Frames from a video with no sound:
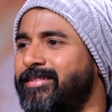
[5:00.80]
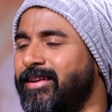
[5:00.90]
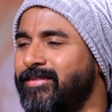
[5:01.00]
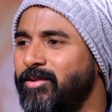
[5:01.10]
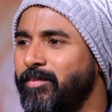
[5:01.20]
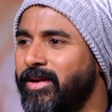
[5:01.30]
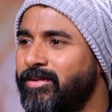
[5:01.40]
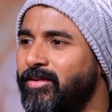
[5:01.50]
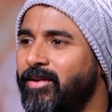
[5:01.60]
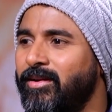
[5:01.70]
just to make
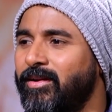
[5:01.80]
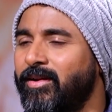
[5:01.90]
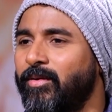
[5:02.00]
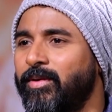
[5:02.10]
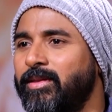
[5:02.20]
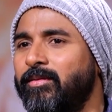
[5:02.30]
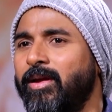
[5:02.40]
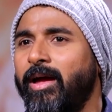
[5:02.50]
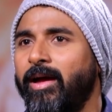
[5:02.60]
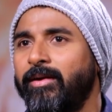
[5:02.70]
sure whether
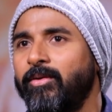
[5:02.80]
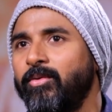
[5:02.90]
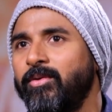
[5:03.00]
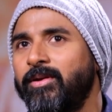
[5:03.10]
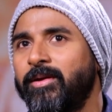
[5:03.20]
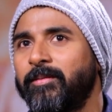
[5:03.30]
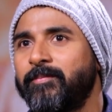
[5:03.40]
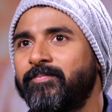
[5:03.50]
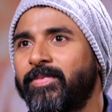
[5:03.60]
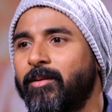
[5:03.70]
I don't
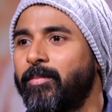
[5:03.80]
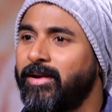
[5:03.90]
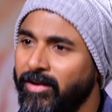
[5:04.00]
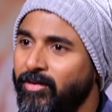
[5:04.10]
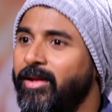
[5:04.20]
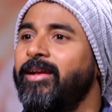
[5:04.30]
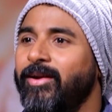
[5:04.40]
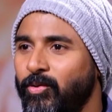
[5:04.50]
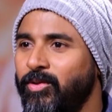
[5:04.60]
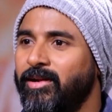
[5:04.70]
particularly
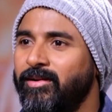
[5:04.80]
do that.